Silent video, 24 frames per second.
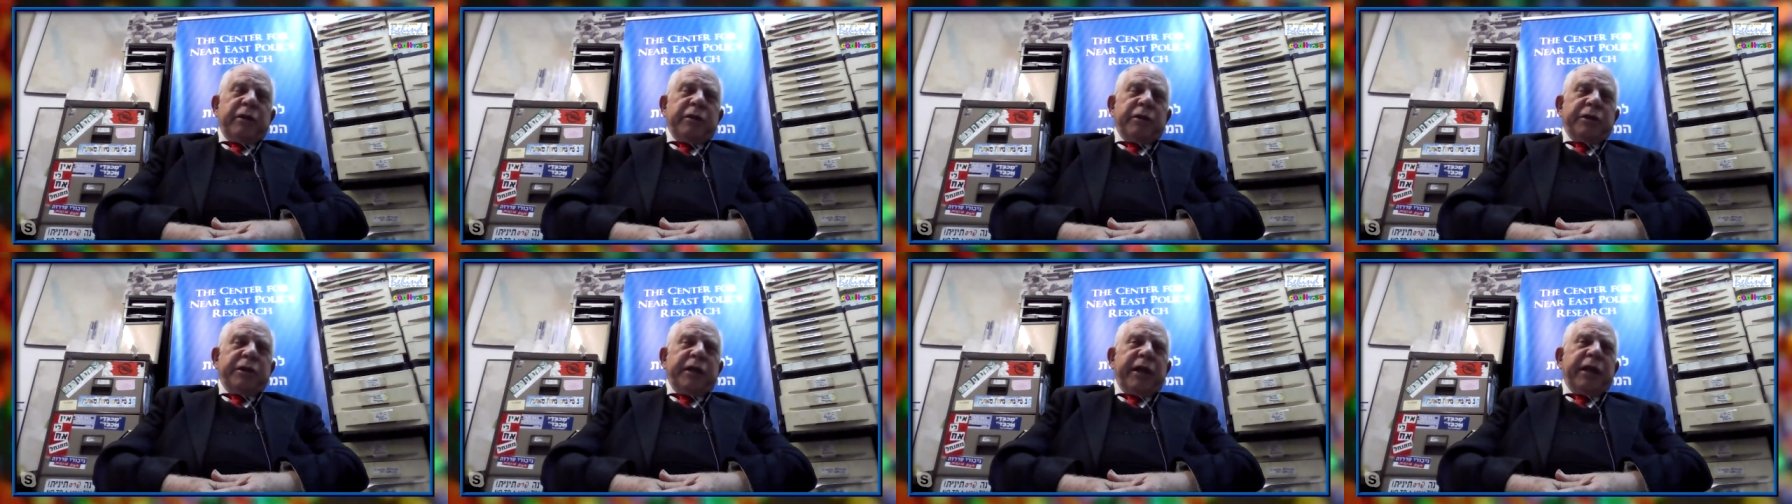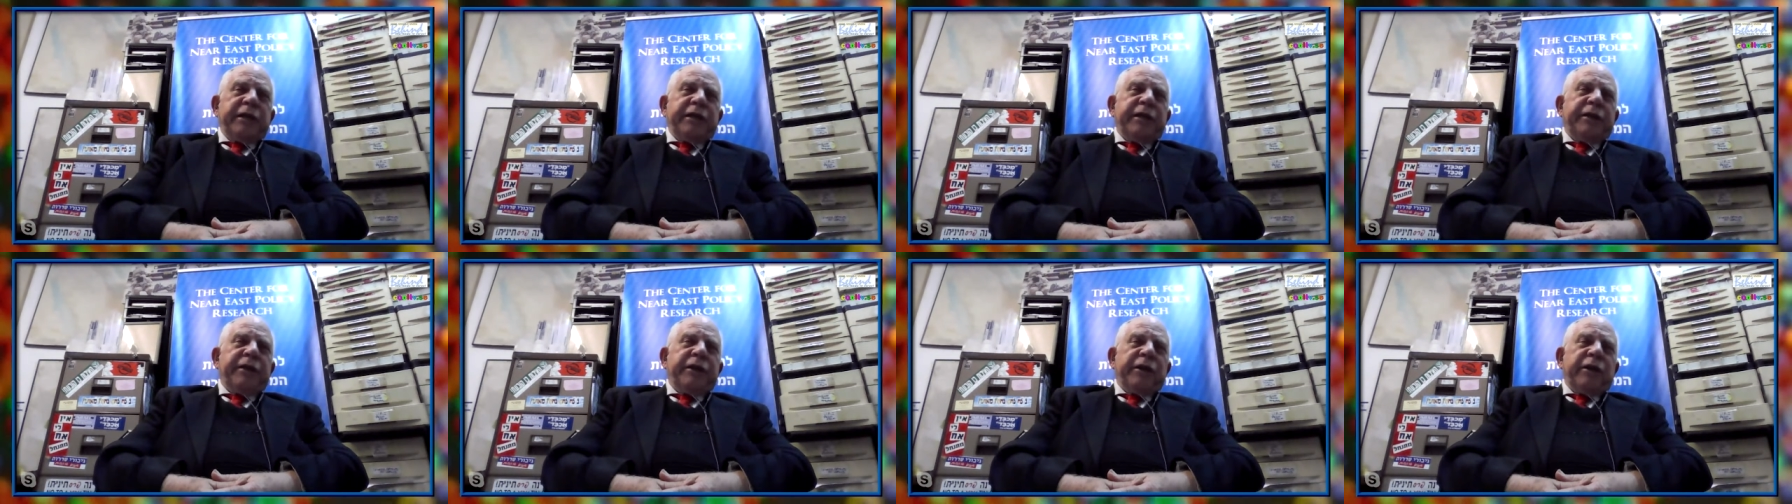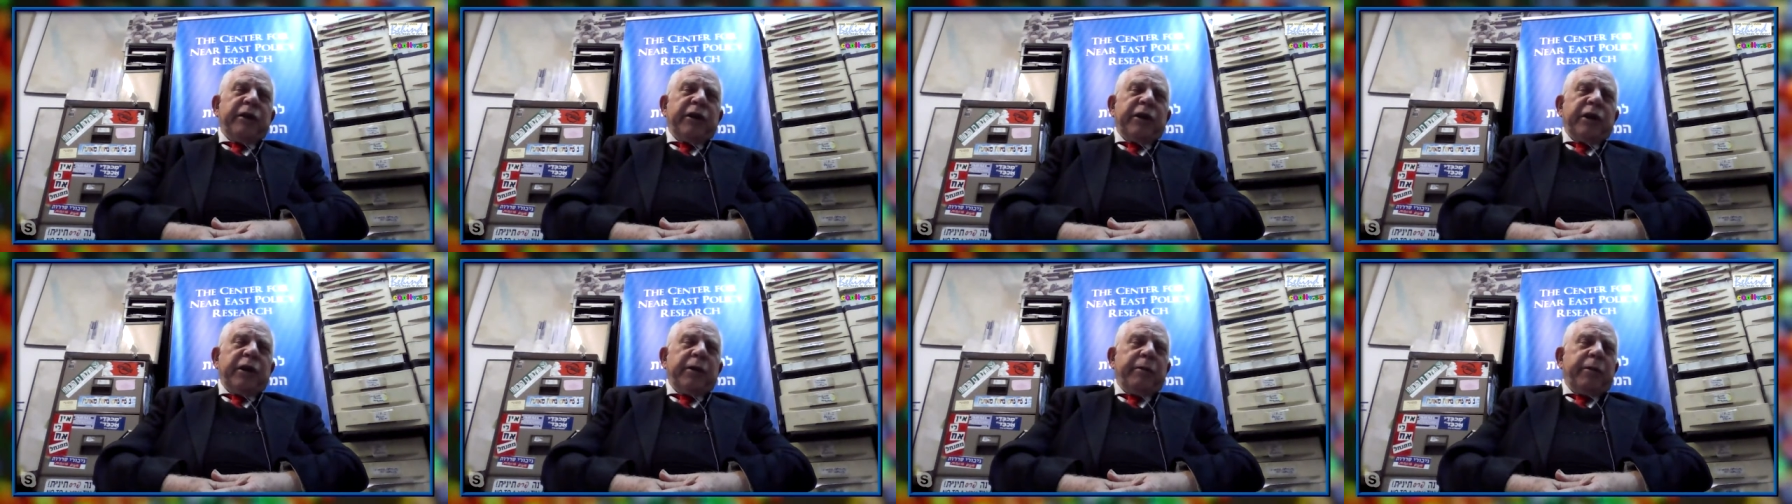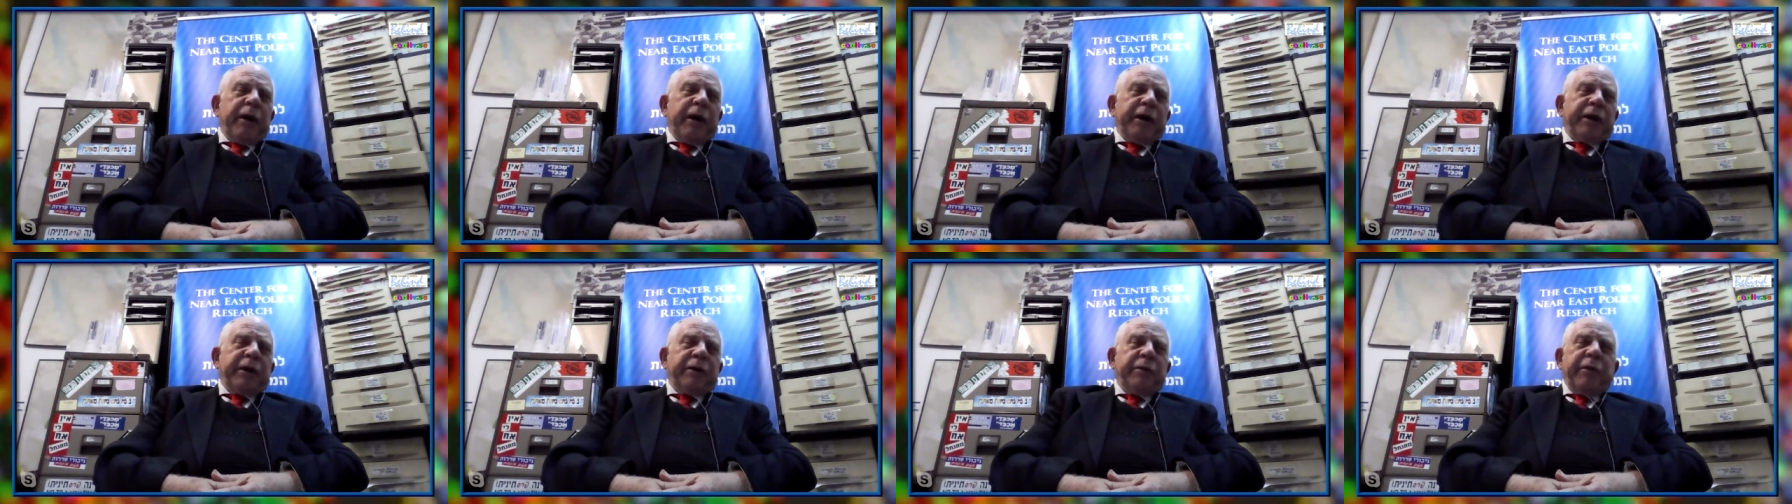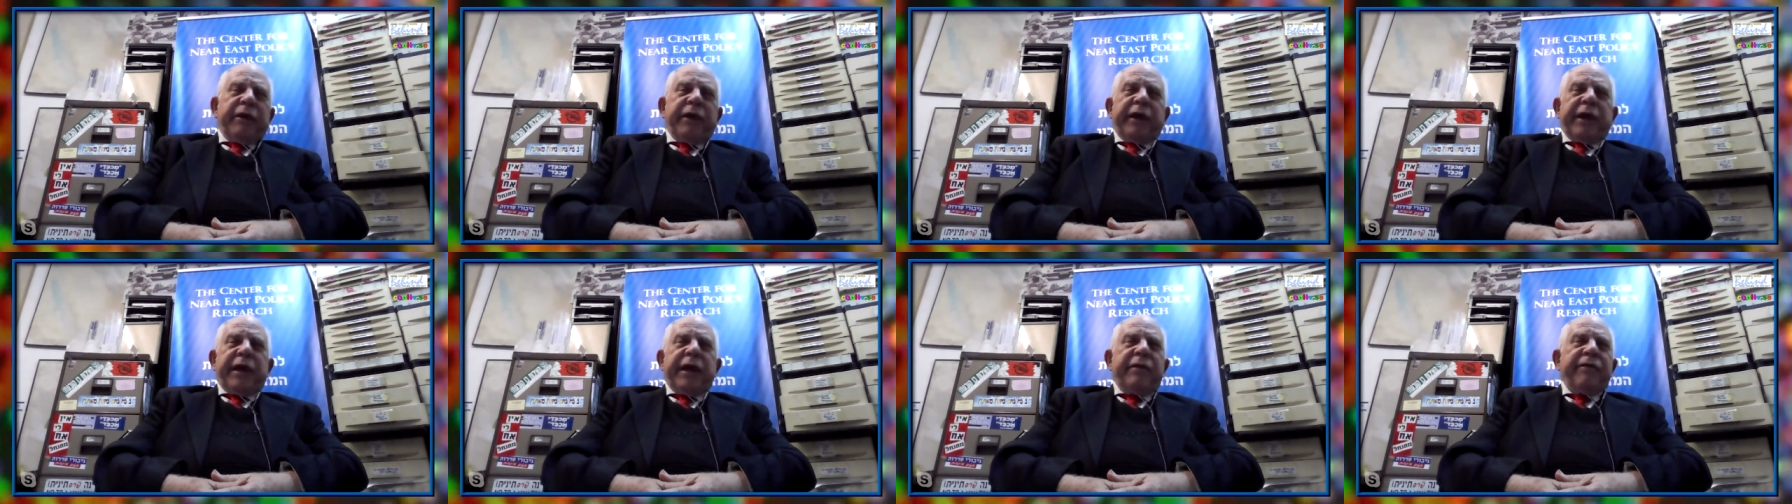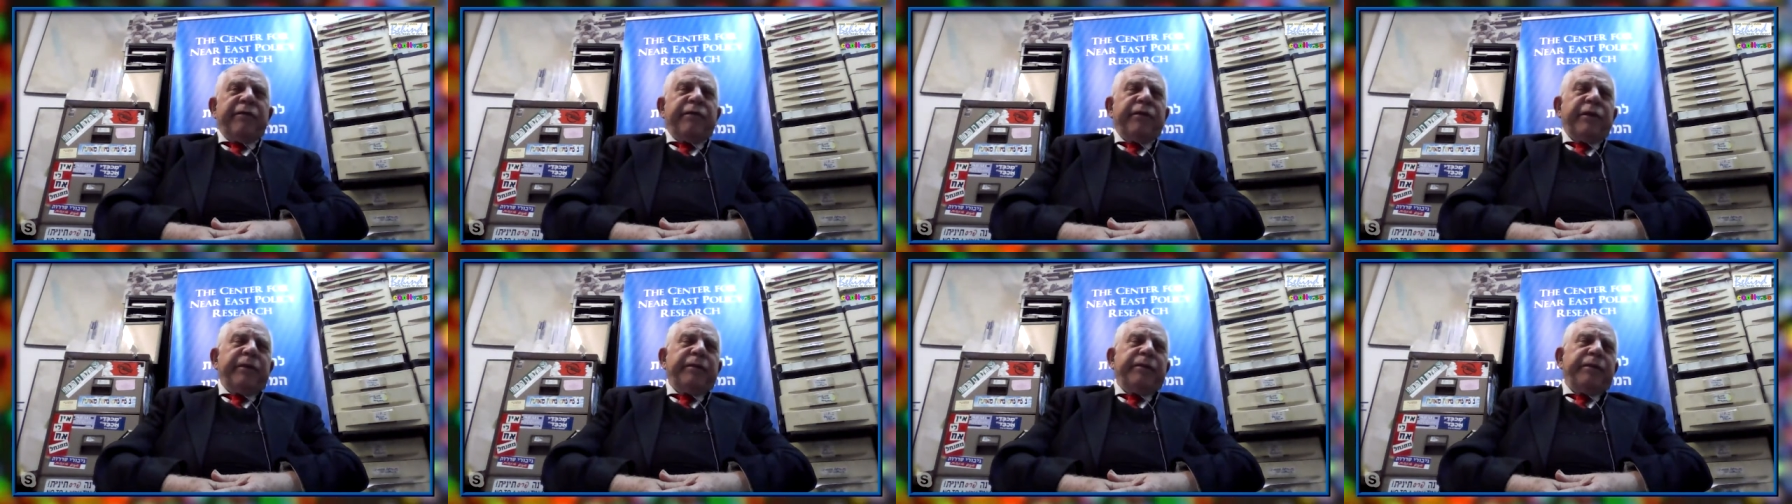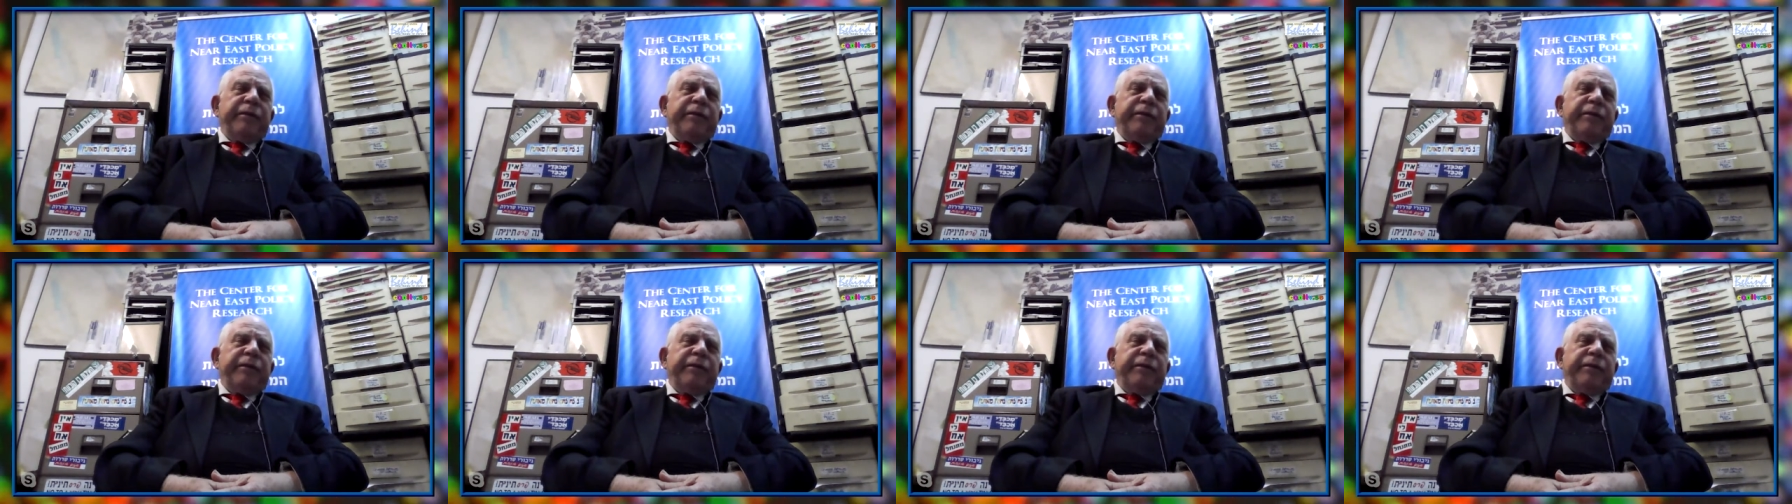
chance that they're going to go back to where they came from.